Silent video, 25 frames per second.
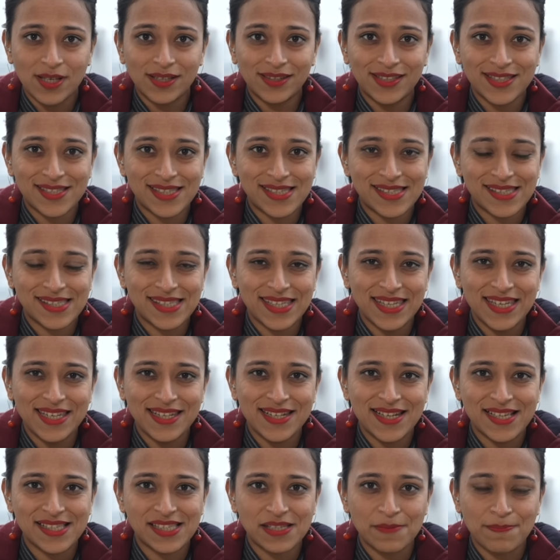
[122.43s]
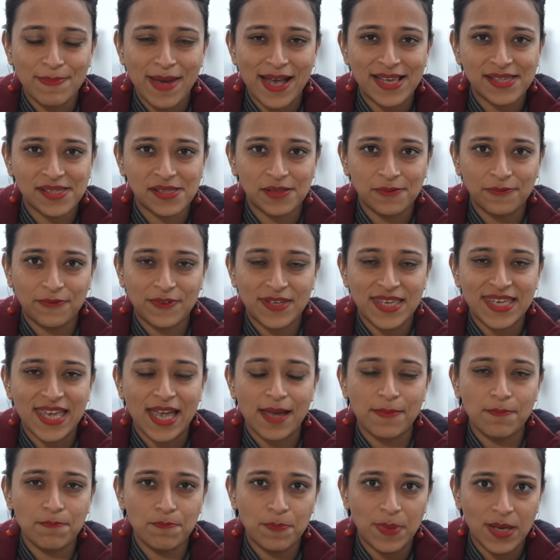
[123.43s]
And this is seen as a massive
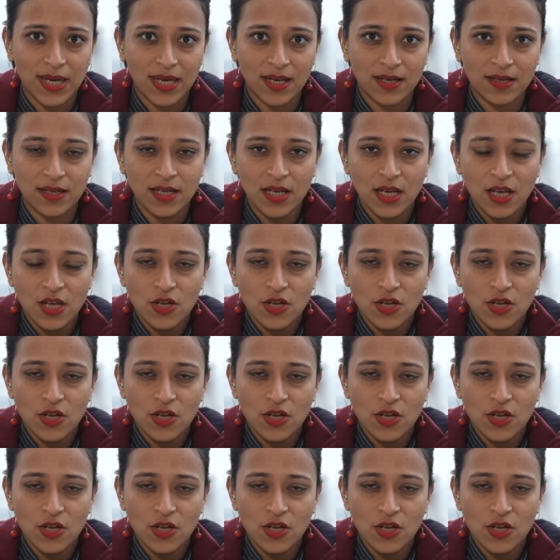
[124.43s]
campaign